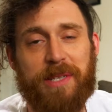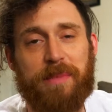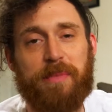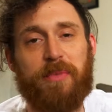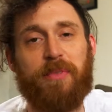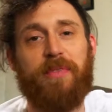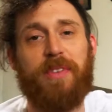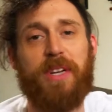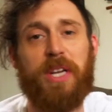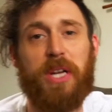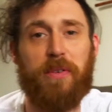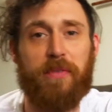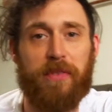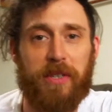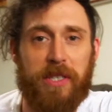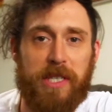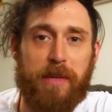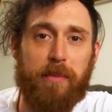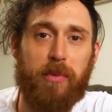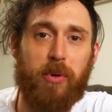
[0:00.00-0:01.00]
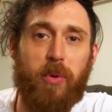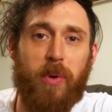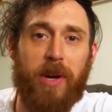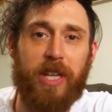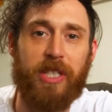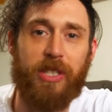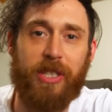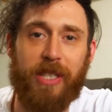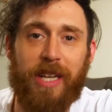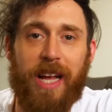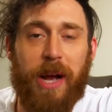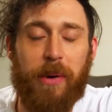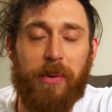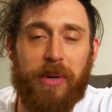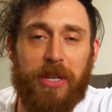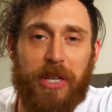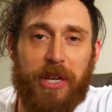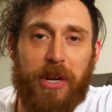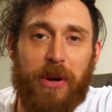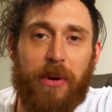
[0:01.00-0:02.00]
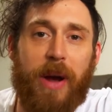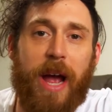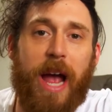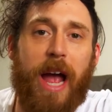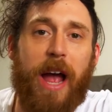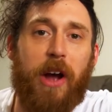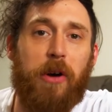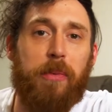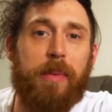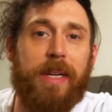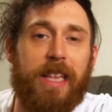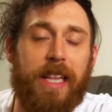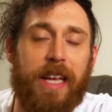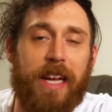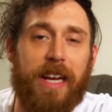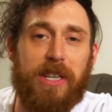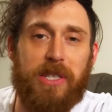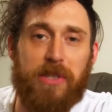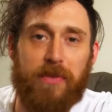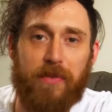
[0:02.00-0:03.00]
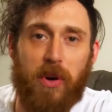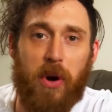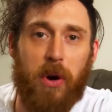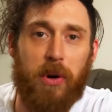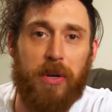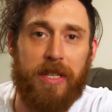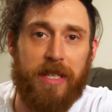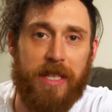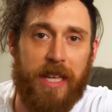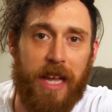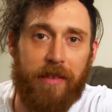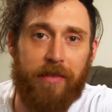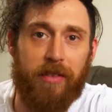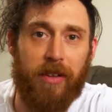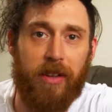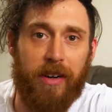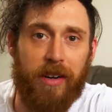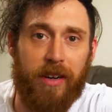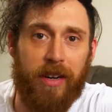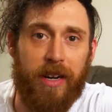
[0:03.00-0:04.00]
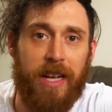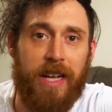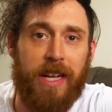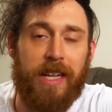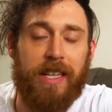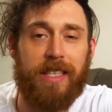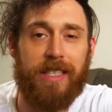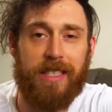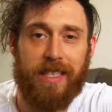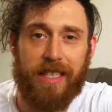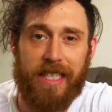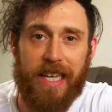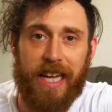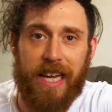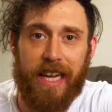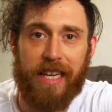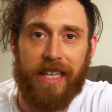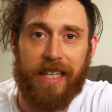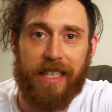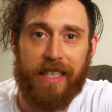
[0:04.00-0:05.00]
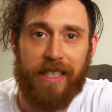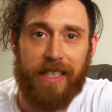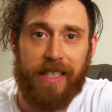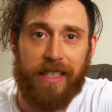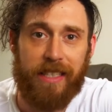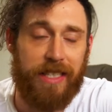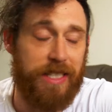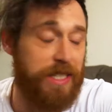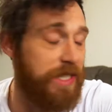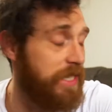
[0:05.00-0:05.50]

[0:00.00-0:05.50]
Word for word: Simple video for a simple question. I want to know how many layers of hardened Kevlar does it take to